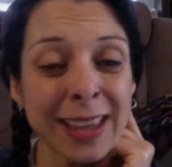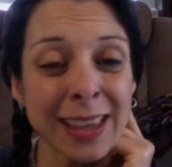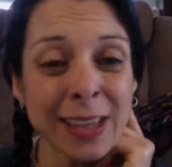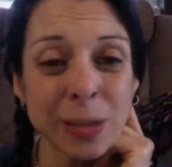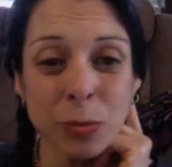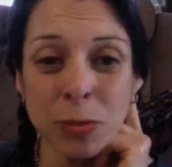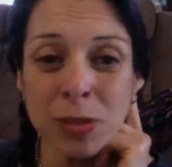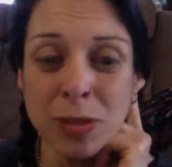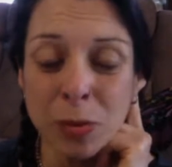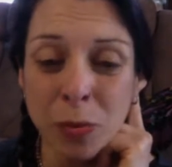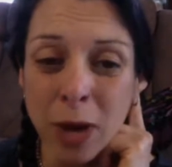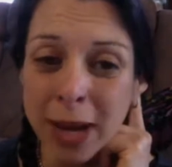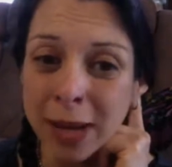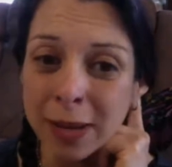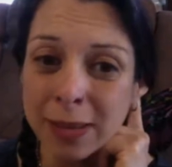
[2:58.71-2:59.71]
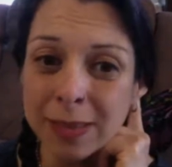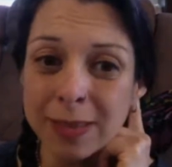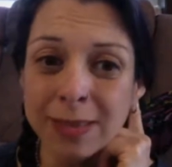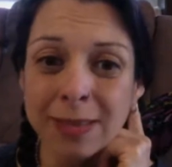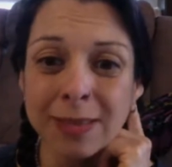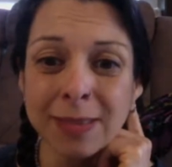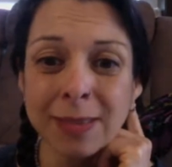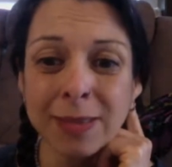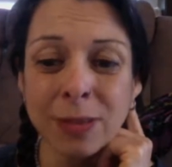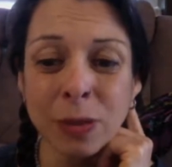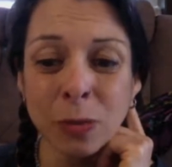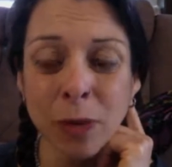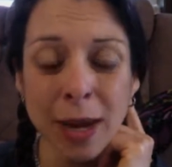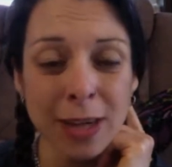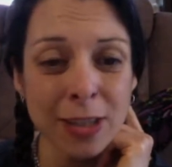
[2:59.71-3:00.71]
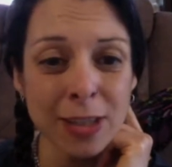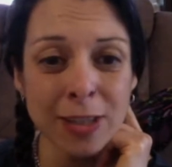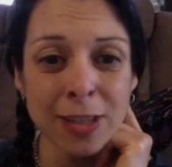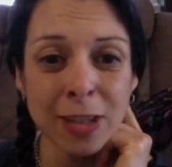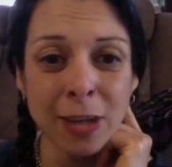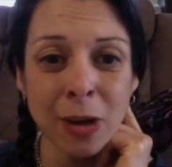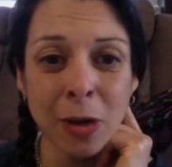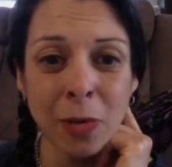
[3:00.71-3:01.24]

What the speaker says: this was the right direction to go